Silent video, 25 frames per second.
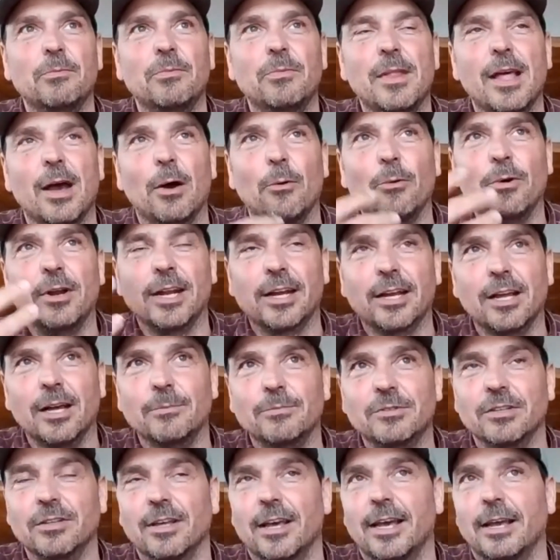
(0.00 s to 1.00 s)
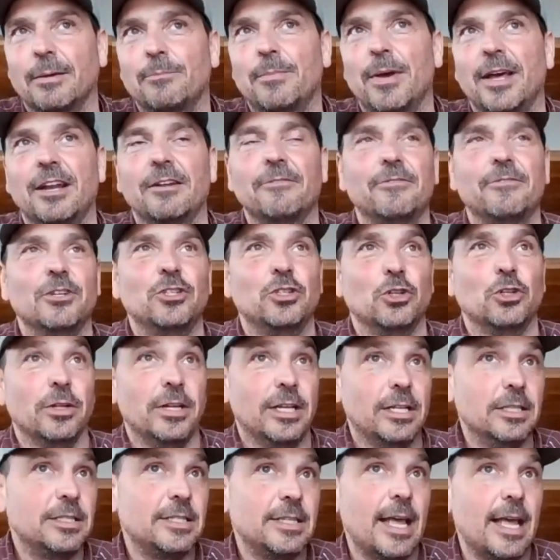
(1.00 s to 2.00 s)
now when it comes to like beneficial
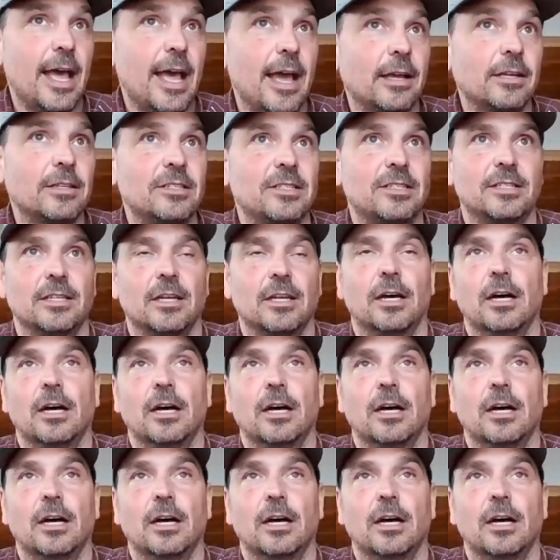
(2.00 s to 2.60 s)
insects,